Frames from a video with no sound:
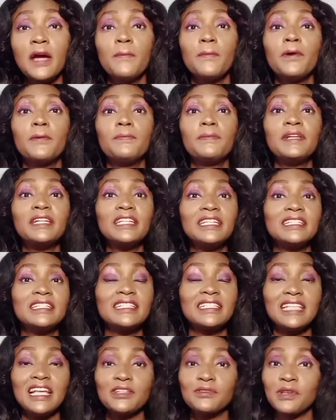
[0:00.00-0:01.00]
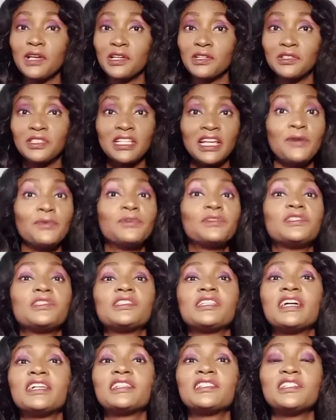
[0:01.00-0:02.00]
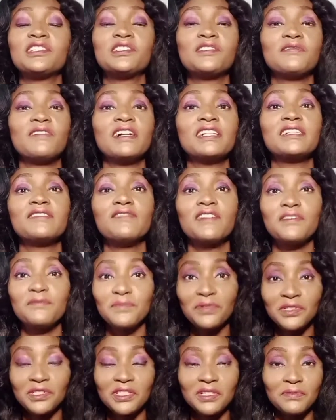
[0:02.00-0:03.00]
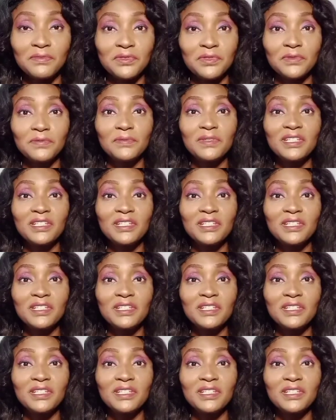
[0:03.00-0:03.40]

but please, that's why I say I want it as interactive as possible.